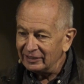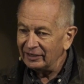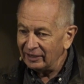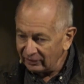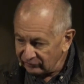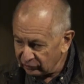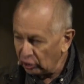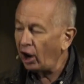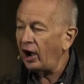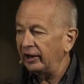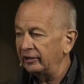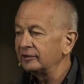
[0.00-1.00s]
of God.
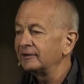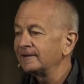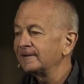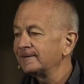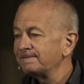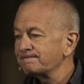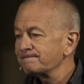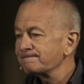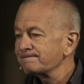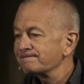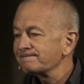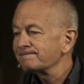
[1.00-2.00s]

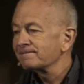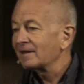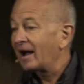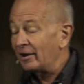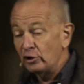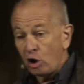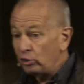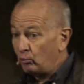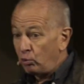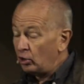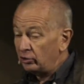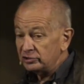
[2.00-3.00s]
I know the
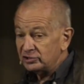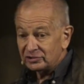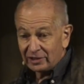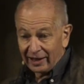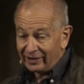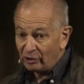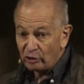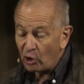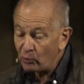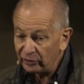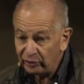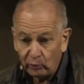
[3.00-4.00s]
words, and I know
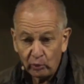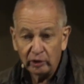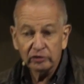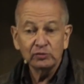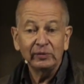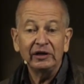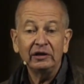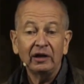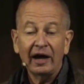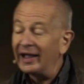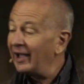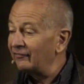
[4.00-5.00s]
what the words mean.
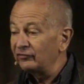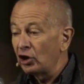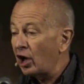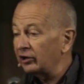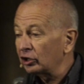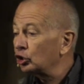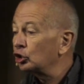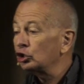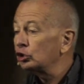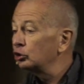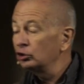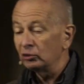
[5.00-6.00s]
I have not a
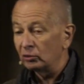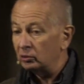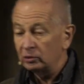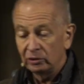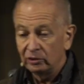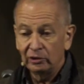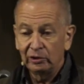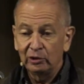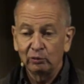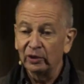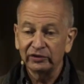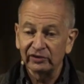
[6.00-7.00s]
clue
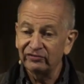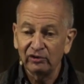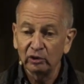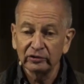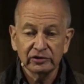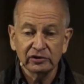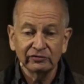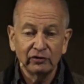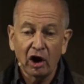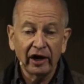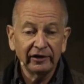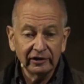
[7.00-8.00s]
what the fullness of
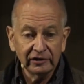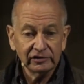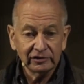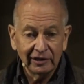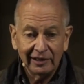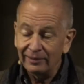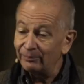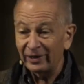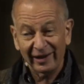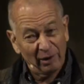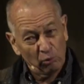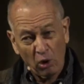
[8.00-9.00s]
God is, but
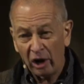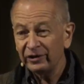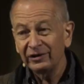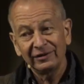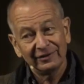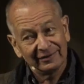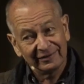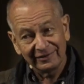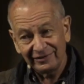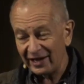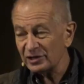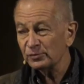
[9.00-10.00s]
I want it
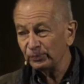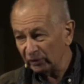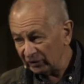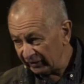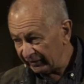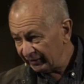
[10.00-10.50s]
desperately.